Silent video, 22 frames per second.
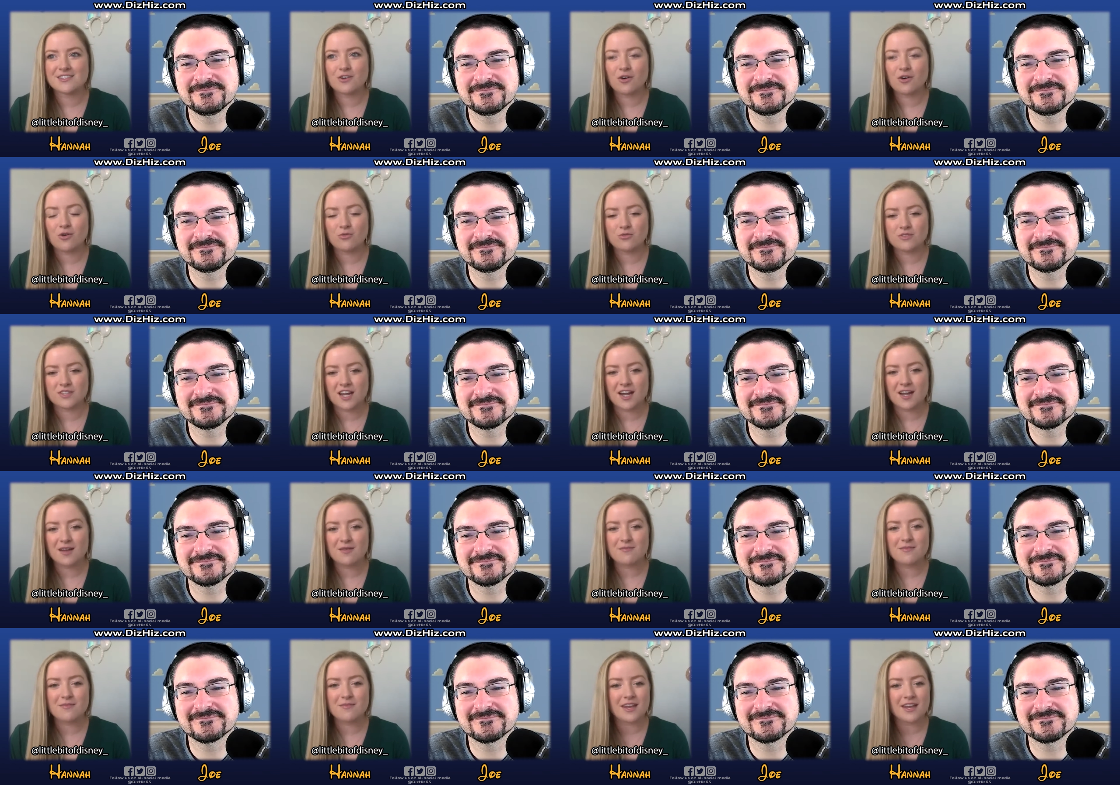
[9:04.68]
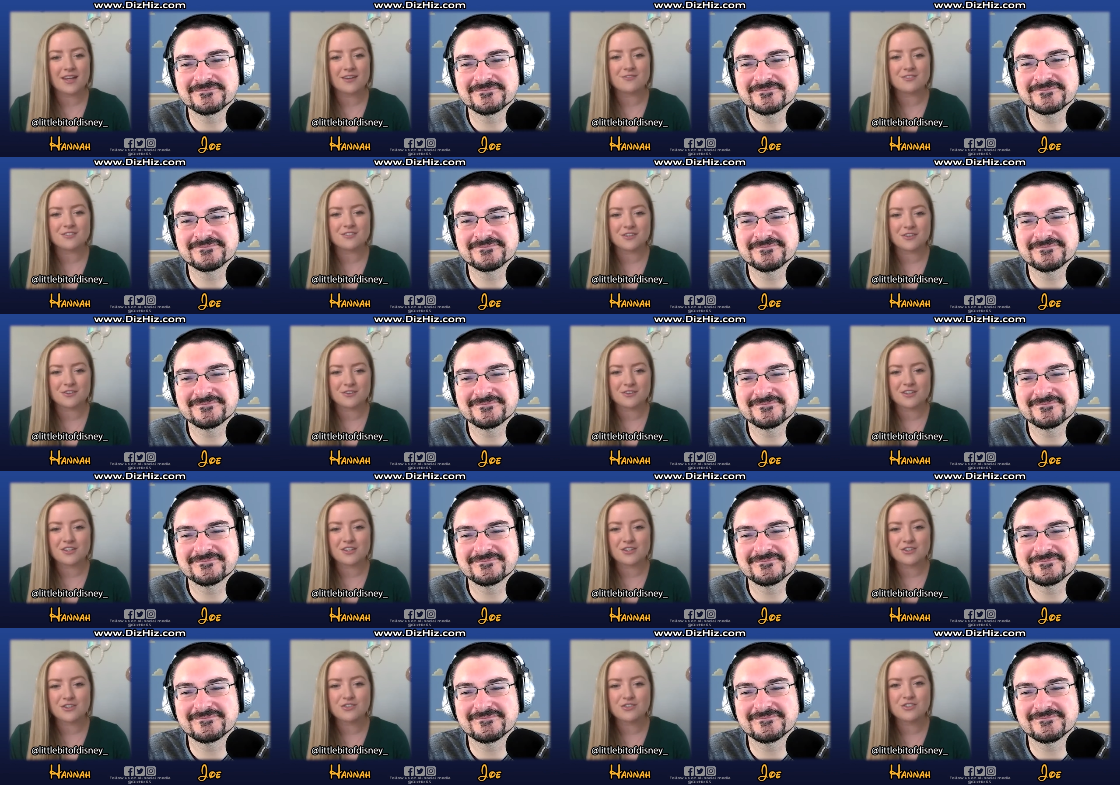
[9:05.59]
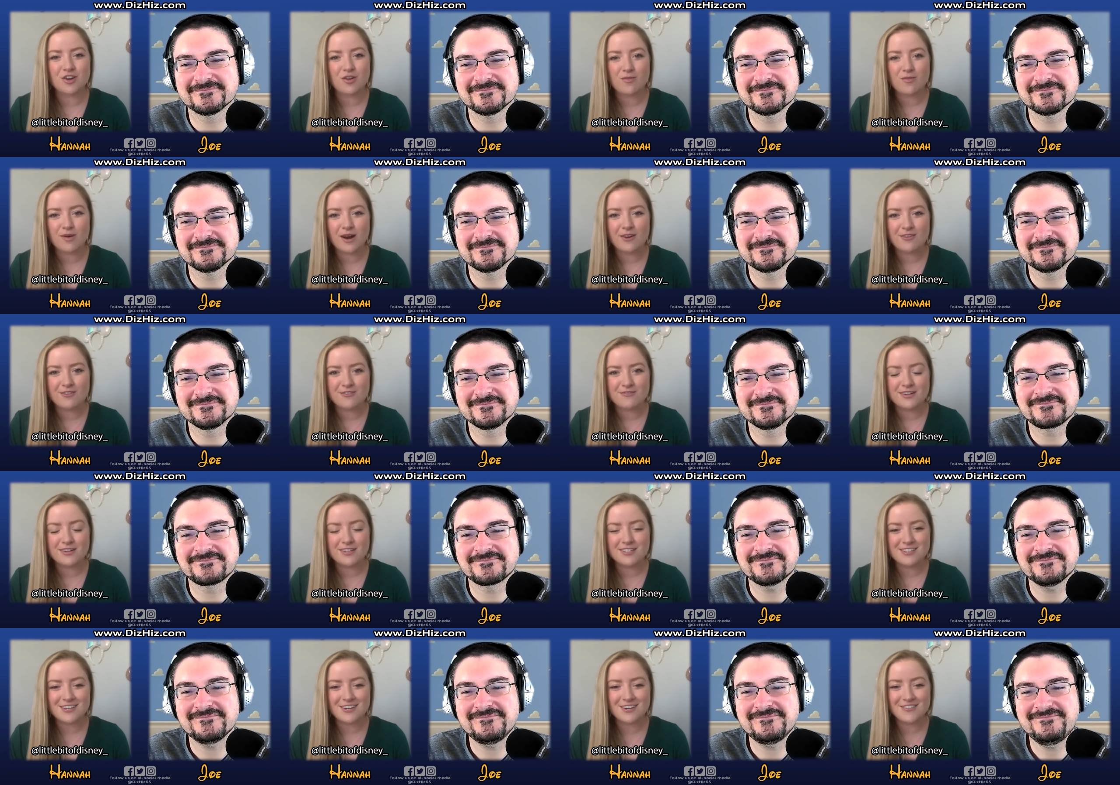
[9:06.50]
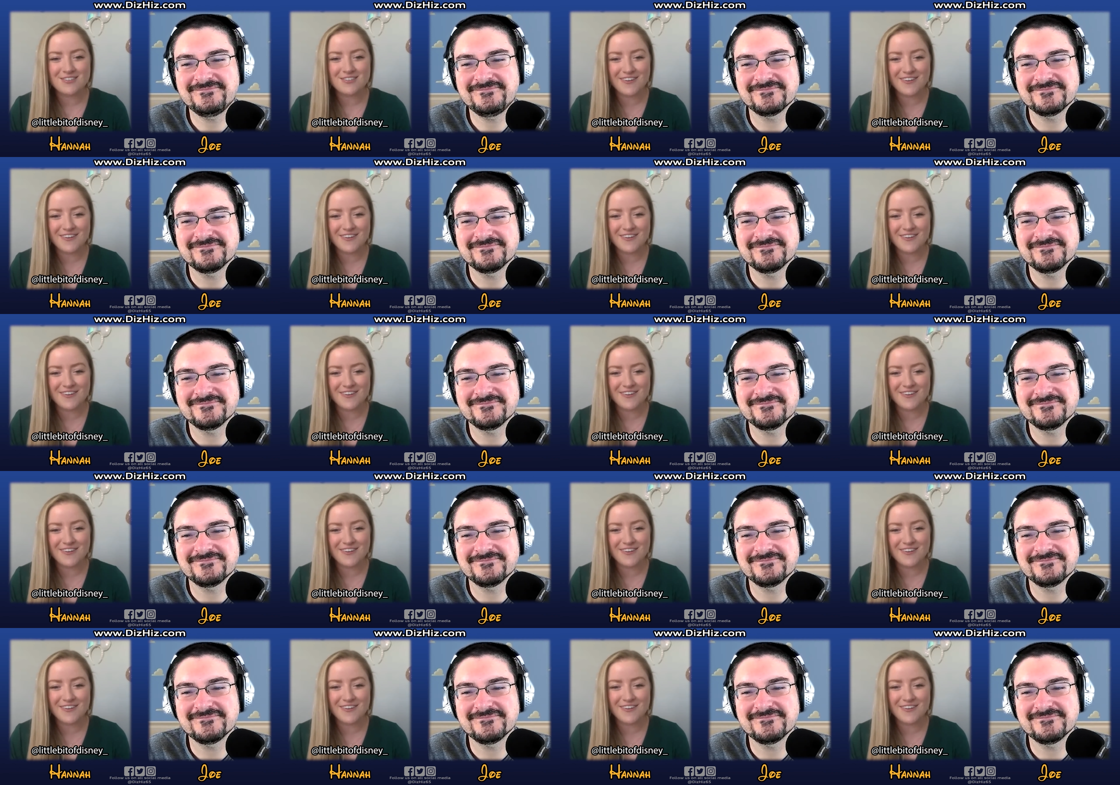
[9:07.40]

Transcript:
Speaker 1: the whole time. And I was literally so proud of myself.